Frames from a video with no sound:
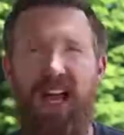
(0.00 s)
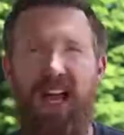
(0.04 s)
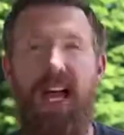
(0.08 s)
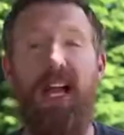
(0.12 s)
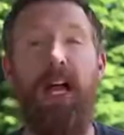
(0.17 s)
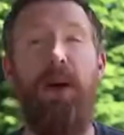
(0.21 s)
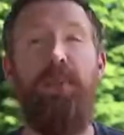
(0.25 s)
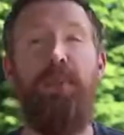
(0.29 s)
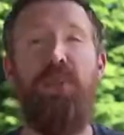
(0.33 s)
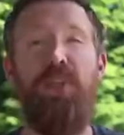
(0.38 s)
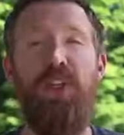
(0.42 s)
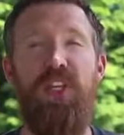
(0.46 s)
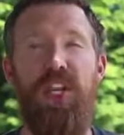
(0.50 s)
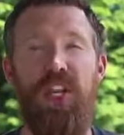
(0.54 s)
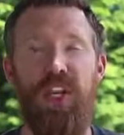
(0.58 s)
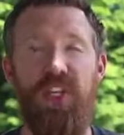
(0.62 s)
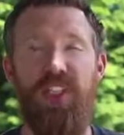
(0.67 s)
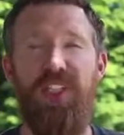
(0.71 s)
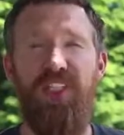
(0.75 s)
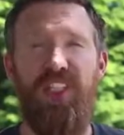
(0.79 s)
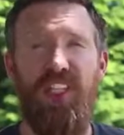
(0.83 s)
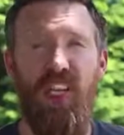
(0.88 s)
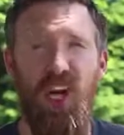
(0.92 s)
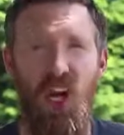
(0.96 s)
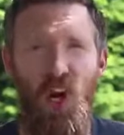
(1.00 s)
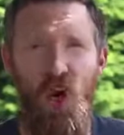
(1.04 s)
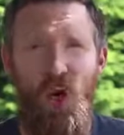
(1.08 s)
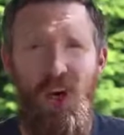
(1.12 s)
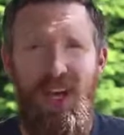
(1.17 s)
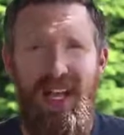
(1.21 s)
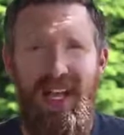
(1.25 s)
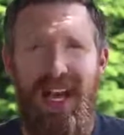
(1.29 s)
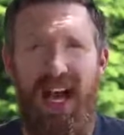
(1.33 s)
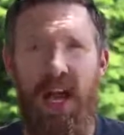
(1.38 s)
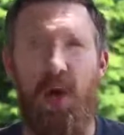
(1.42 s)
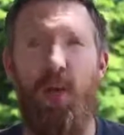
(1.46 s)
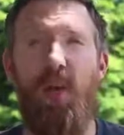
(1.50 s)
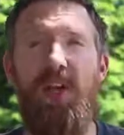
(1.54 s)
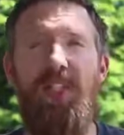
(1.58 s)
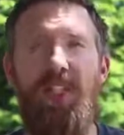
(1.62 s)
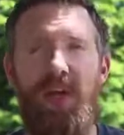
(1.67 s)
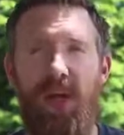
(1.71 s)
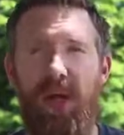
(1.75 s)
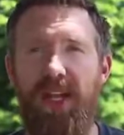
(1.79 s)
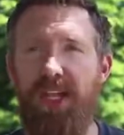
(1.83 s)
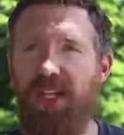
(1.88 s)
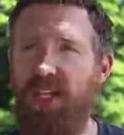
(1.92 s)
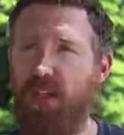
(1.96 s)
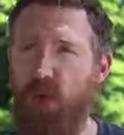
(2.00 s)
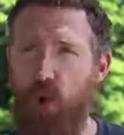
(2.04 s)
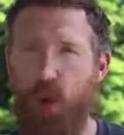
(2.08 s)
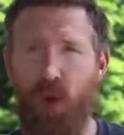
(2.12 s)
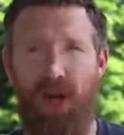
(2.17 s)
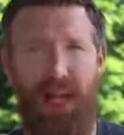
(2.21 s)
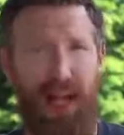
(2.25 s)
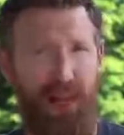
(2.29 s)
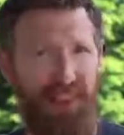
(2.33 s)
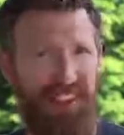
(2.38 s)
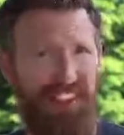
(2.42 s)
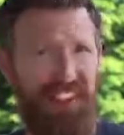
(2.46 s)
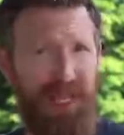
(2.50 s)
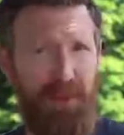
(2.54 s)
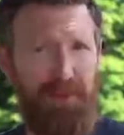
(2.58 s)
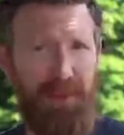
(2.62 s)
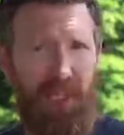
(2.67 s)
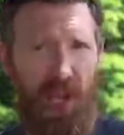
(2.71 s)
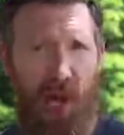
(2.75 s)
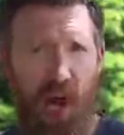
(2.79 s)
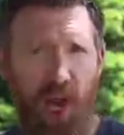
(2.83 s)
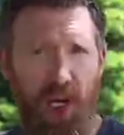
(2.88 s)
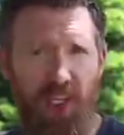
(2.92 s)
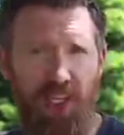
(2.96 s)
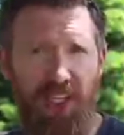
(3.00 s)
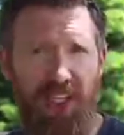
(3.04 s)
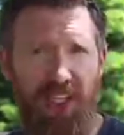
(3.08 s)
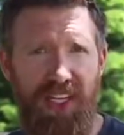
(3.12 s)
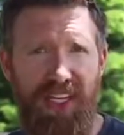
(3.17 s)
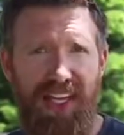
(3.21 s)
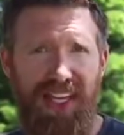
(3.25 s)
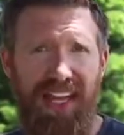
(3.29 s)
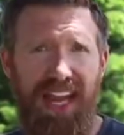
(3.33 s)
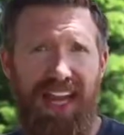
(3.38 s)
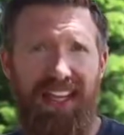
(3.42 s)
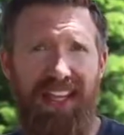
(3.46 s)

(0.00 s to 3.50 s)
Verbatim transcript: A couple of years ago, I went to a courthouse steps auction